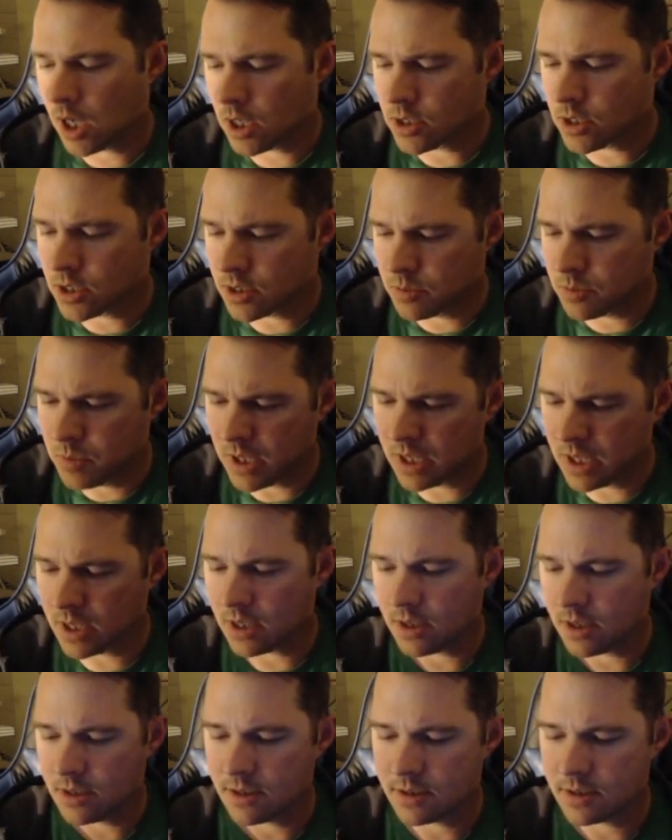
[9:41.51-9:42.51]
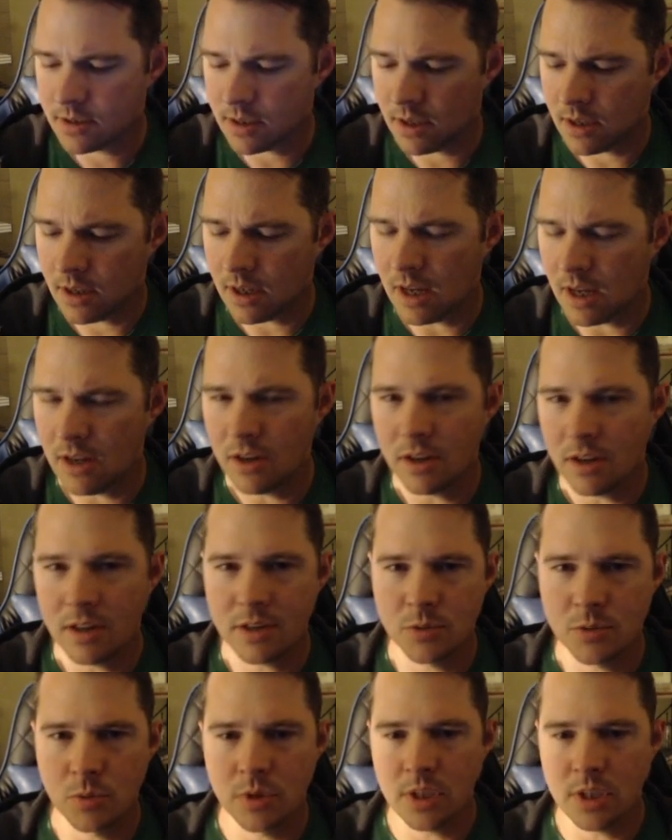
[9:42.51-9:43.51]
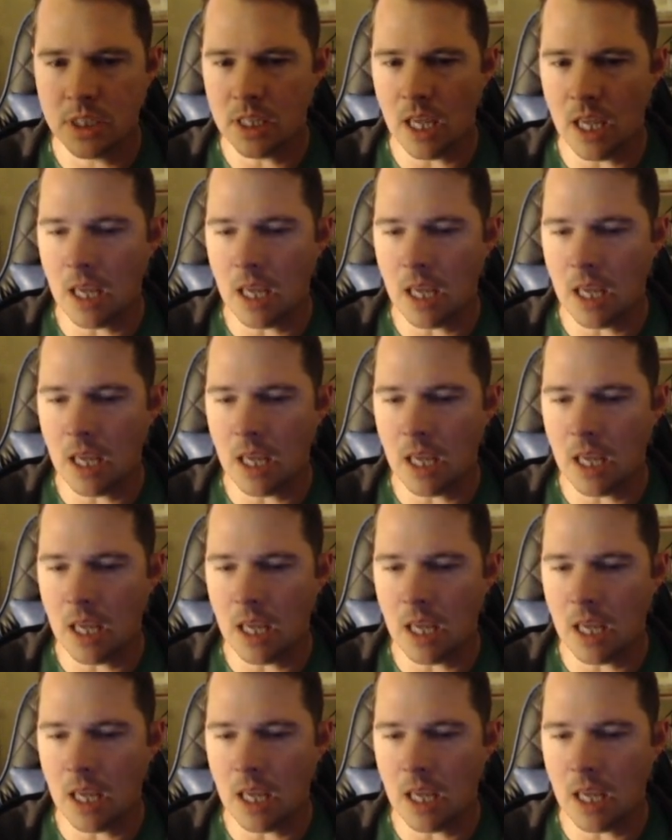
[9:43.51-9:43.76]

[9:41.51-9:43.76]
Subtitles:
just because I noticed with the